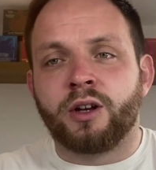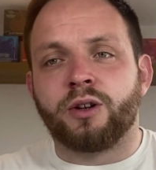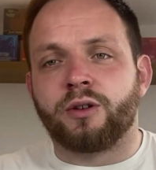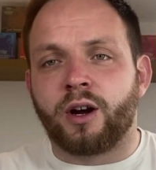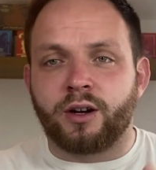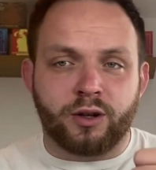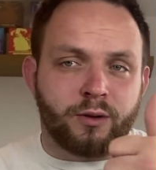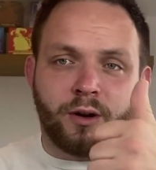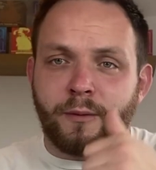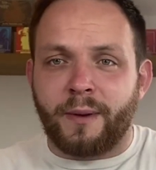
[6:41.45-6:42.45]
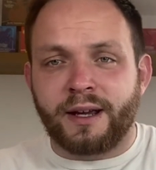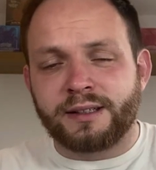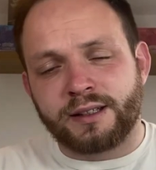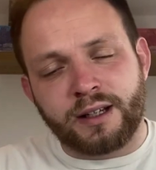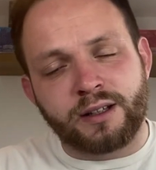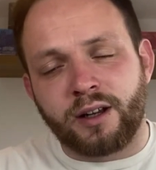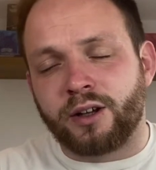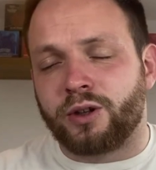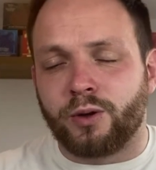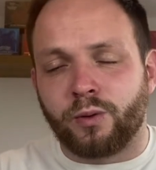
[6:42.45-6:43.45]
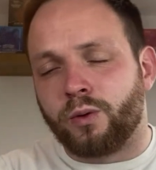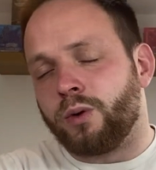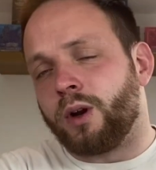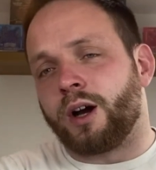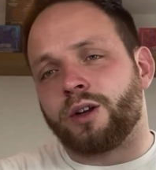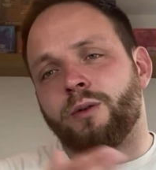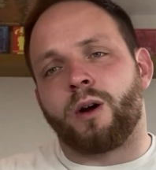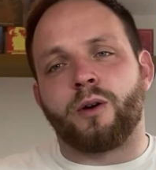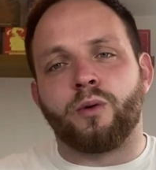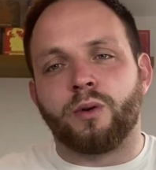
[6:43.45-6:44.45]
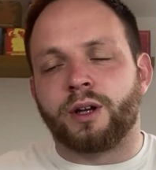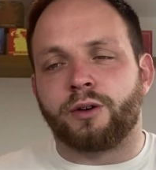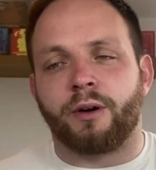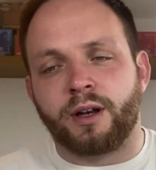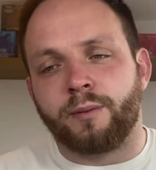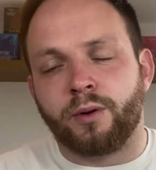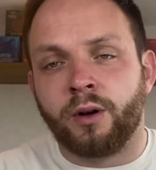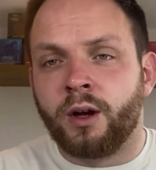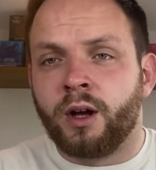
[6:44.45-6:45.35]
You are amazing, and like you are all incredible.